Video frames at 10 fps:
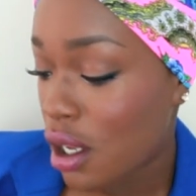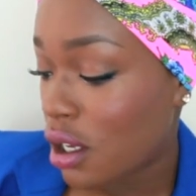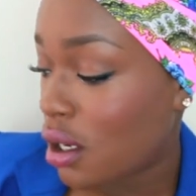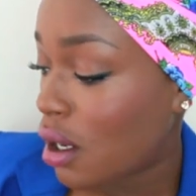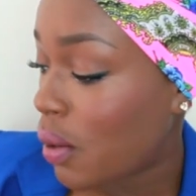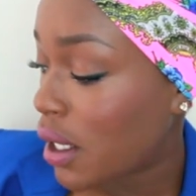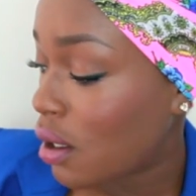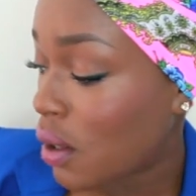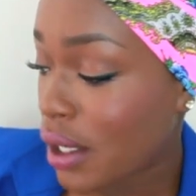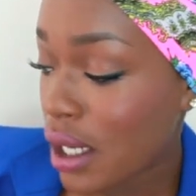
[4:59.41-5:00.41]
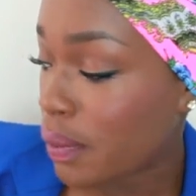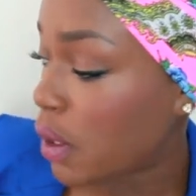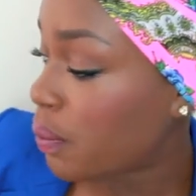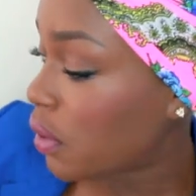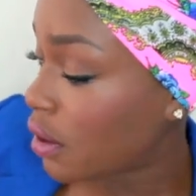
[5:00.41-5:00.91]
you know, I know a lot of
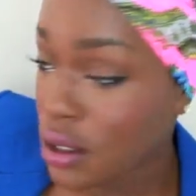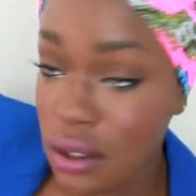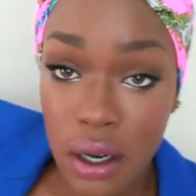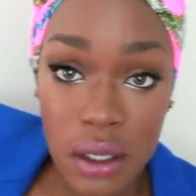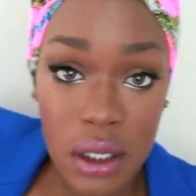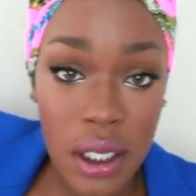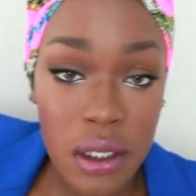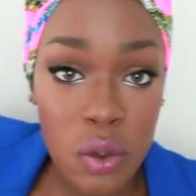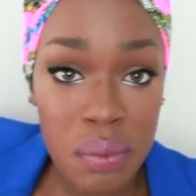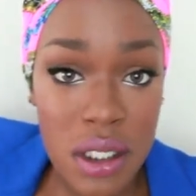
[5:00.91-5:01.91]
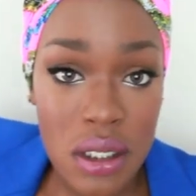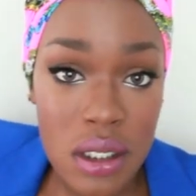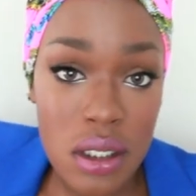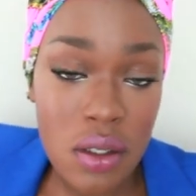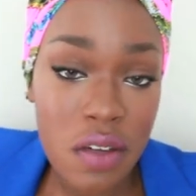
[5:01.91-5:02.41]
people are starting like little
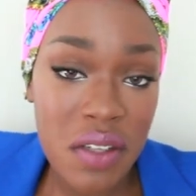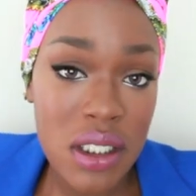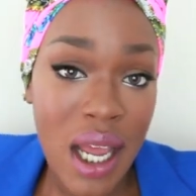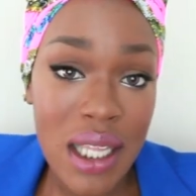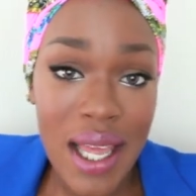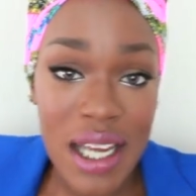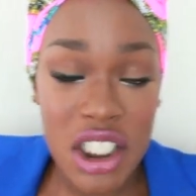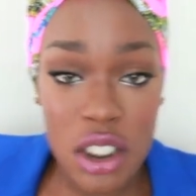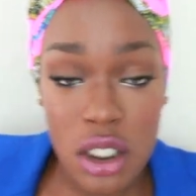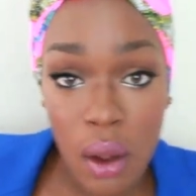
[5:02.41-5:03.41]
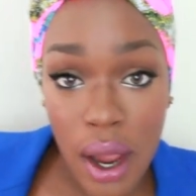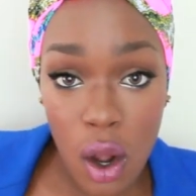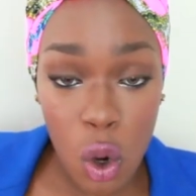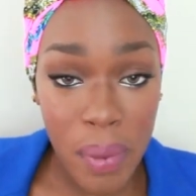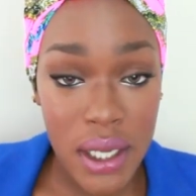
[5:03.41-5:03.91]
businesses off these eyelashes, so I
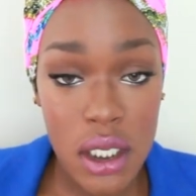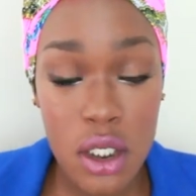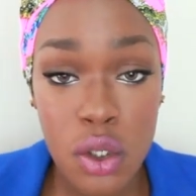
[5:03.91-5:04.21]
hope I didn't